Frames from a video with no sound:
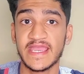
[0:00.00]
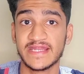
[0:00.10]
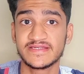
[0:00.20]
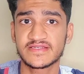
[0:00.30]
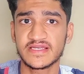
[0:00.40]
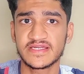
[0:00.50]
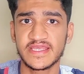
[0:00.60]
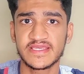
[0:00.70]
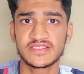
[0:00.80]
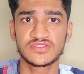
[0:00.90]
and it
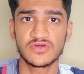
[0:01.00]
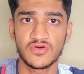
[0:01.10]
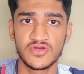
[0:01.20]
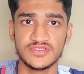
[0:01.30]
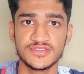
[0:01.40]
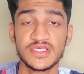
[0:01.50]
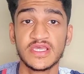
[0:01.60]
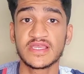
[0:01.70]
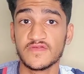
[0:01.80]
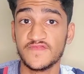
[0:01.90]
contains oils
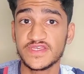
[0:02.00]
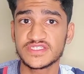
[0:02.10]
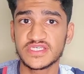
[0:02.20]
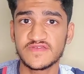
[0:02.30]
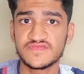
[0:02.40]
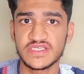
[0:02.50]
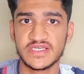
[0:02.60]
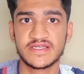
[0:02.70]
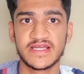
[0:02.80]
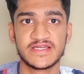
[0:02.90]
which gives
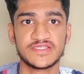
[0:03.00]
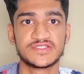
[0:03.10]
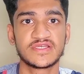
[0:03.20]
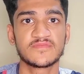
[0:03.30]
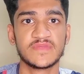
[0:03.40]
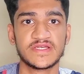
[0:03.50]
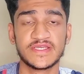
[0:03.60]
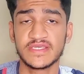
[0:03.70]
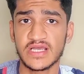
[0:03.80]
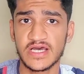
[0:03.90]
it a distinct
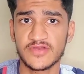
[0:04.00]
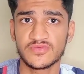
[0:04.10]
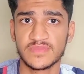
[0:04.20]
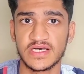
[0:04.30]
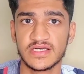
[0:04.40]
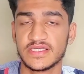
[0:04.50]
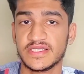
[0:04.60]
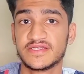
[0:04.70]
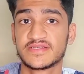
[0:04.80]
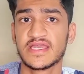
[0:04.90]
minty aroma.
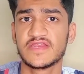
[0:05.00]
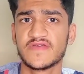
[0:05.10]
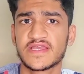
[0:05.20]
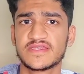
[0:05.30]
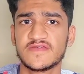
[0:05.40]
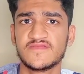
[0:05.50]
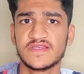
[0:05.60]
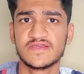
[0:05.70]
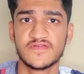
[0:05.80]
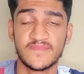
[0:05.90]
It can
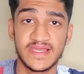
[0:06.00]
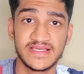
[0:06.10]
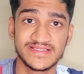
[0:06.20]
effectively repel